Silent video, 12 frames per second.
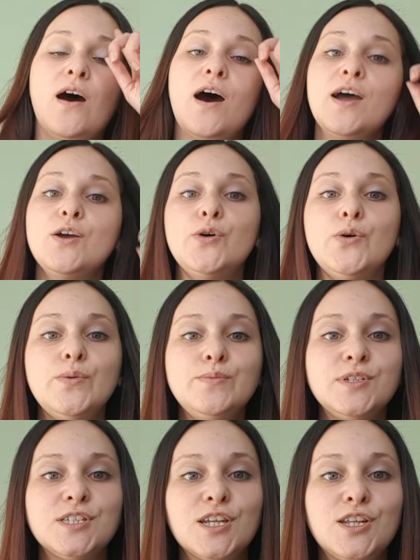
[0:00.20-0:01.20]
Hi all, I'm
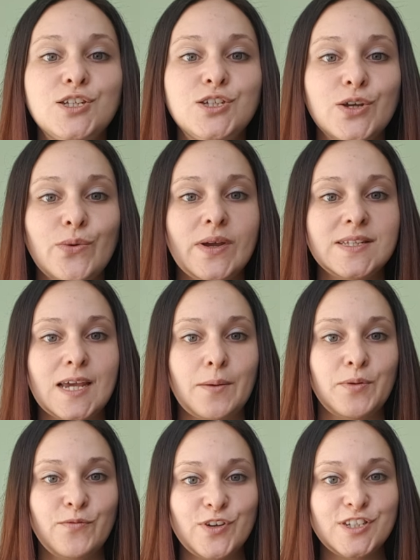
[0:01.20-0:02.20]
just going to do a quick
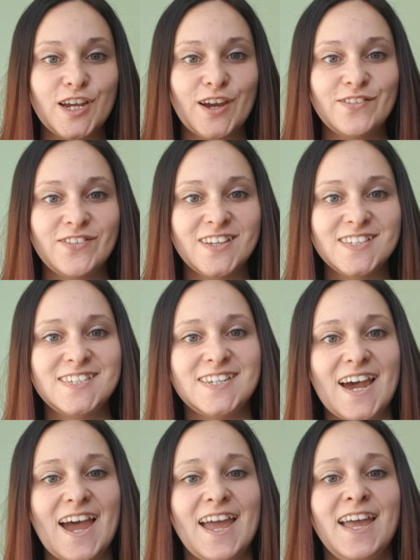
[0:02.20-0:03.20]
tapping video for you
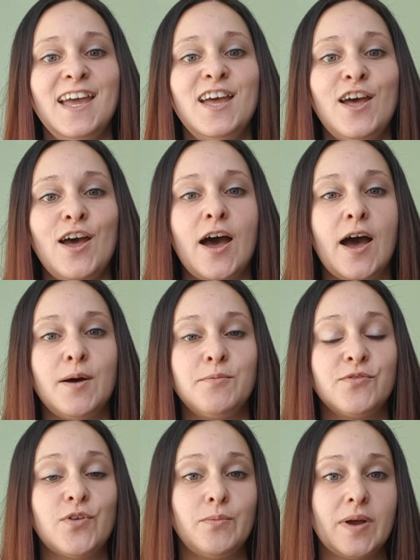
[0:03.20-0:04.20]
today.
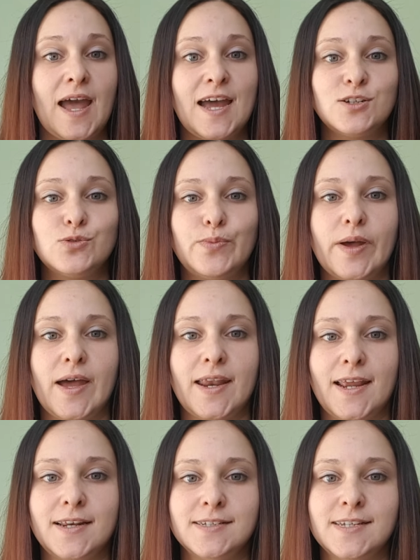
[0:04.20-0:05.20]
I've got my candle
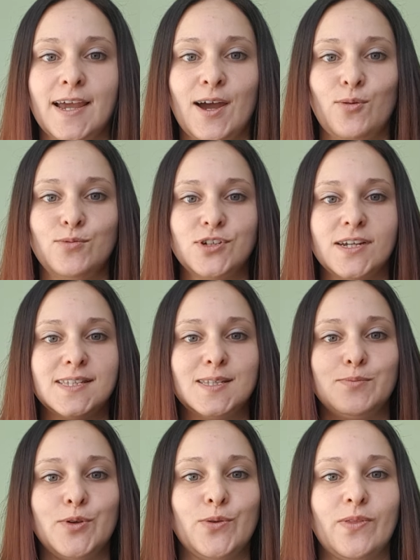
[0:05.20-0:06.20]
burning to help
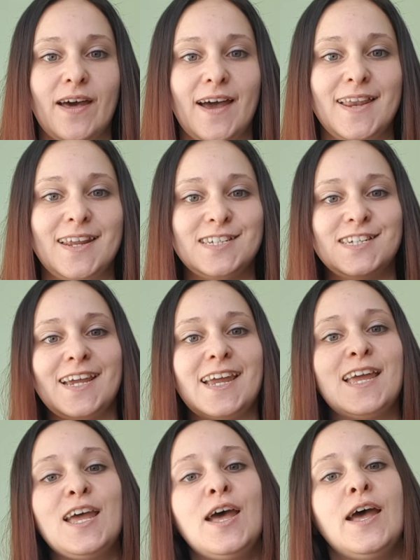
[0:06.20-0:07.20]
transmute that
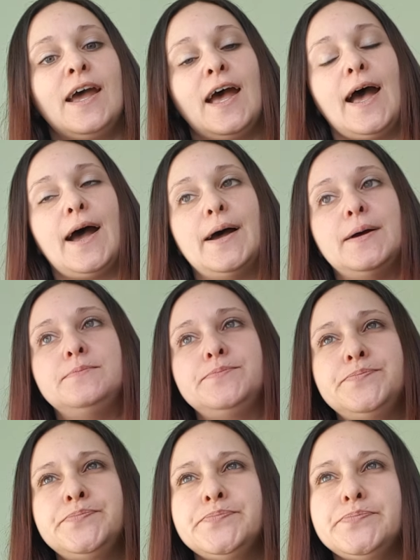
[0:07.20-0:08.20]
energy.
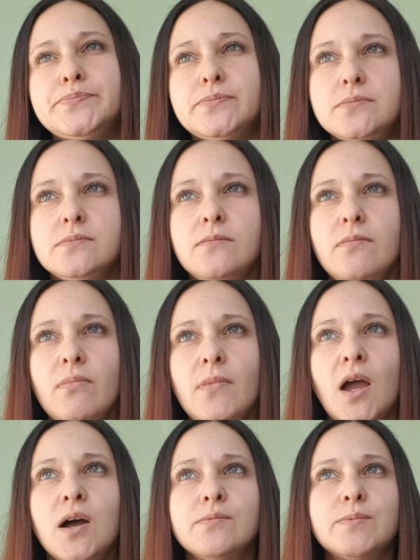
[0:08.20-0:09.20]
I'm
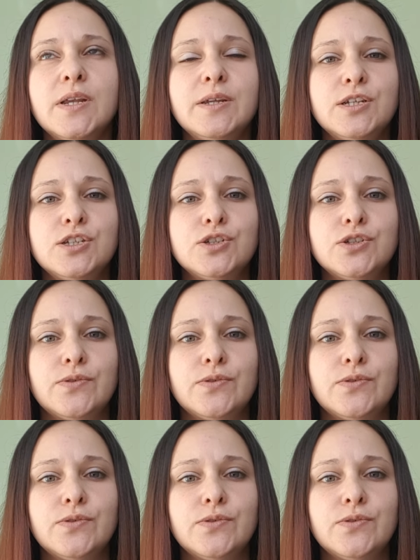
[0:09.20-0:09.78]
going to